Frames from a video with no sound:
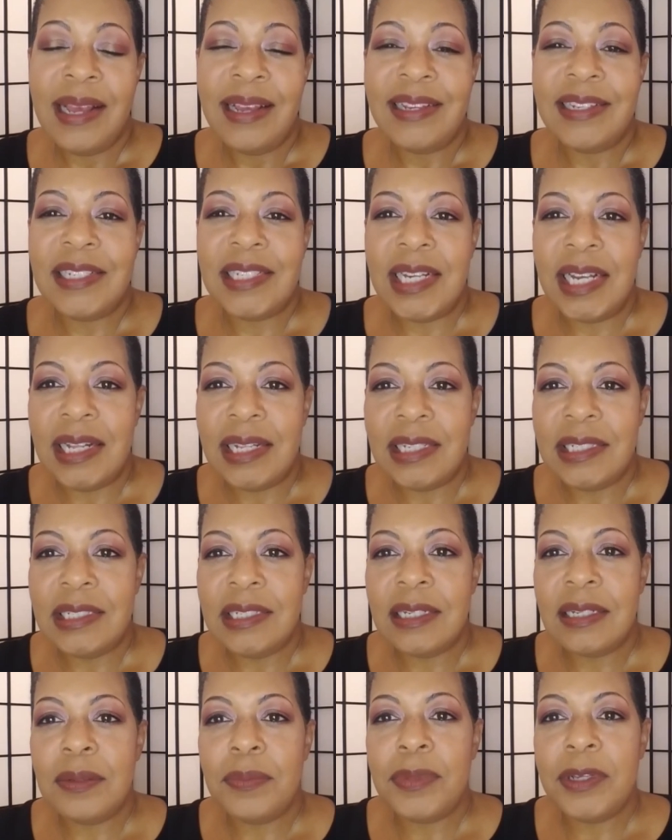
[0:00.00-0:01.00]
It's
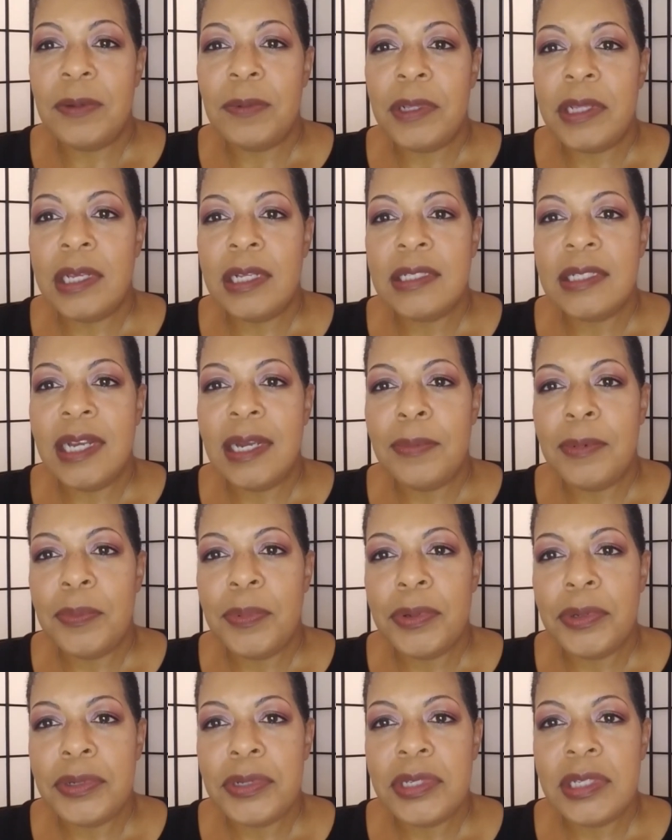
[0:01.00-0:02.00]
challenging to be with that type of
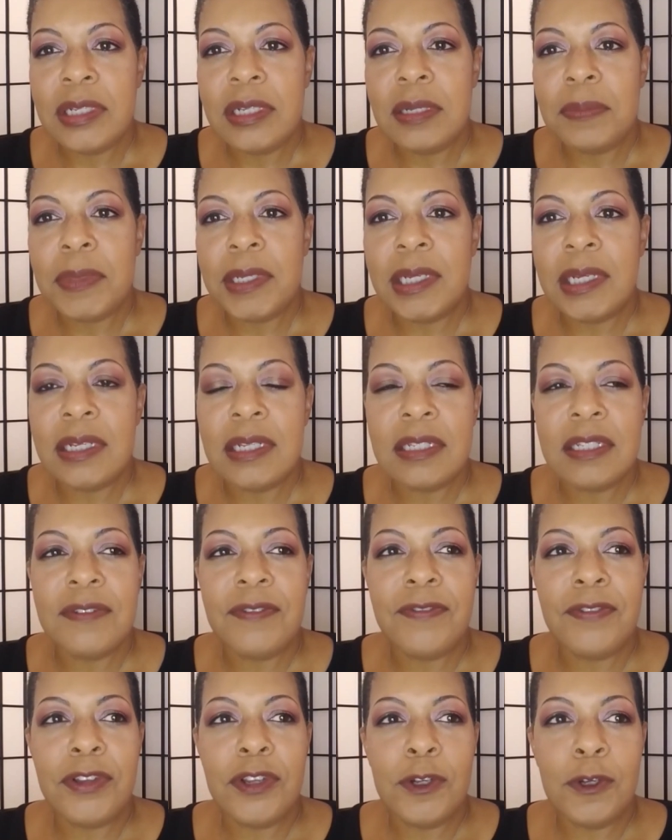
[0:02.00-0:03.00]
person, because
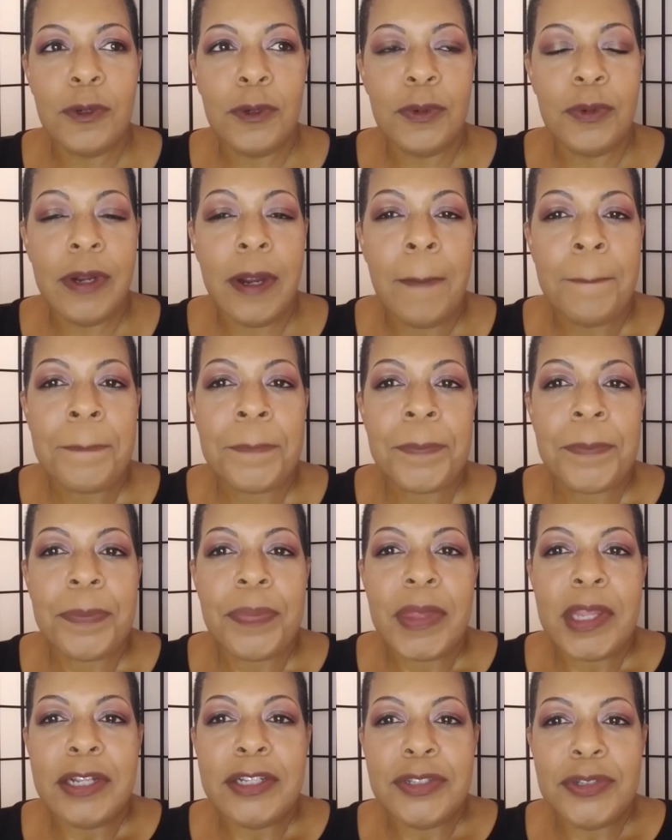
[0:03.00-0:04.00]
if you
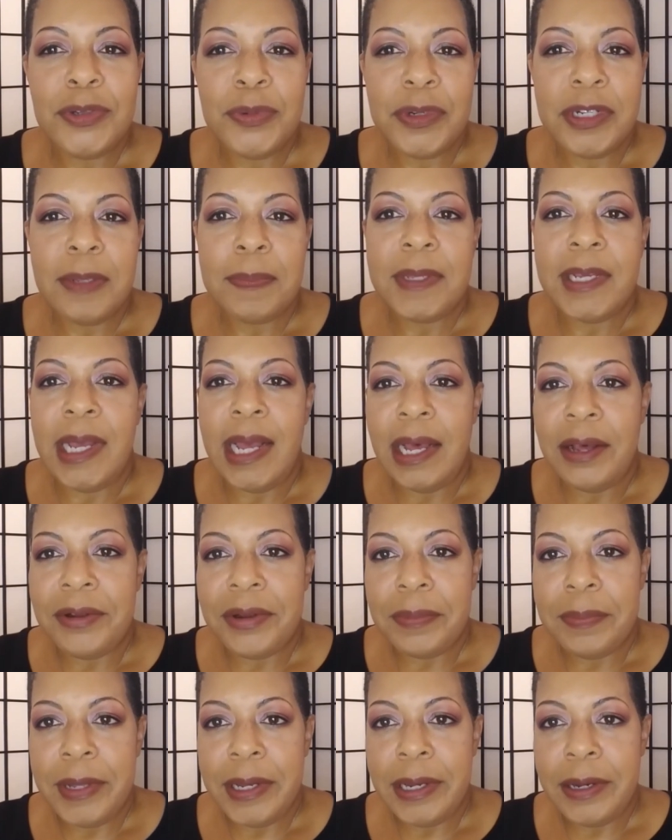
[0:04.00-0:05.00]
do want to be out and
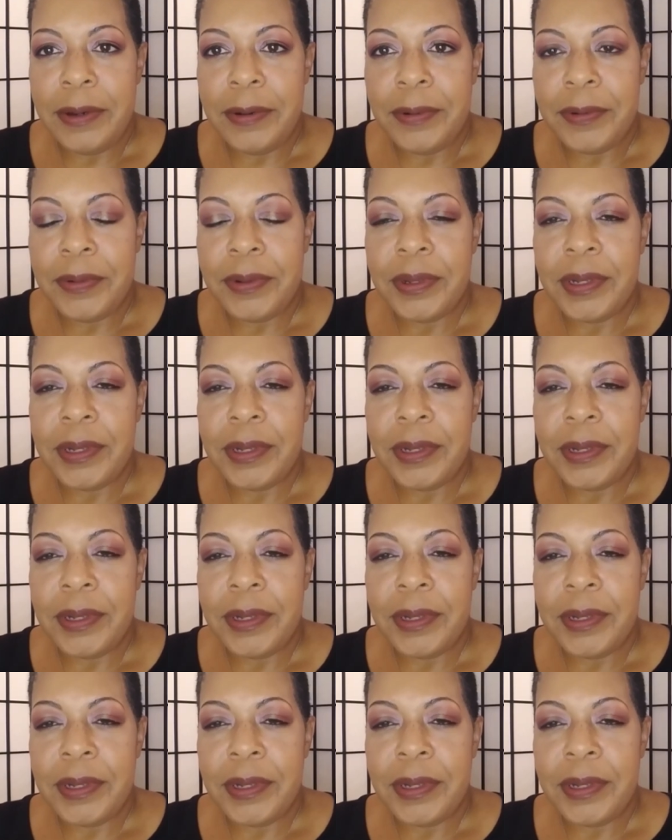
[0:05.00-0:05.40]
about,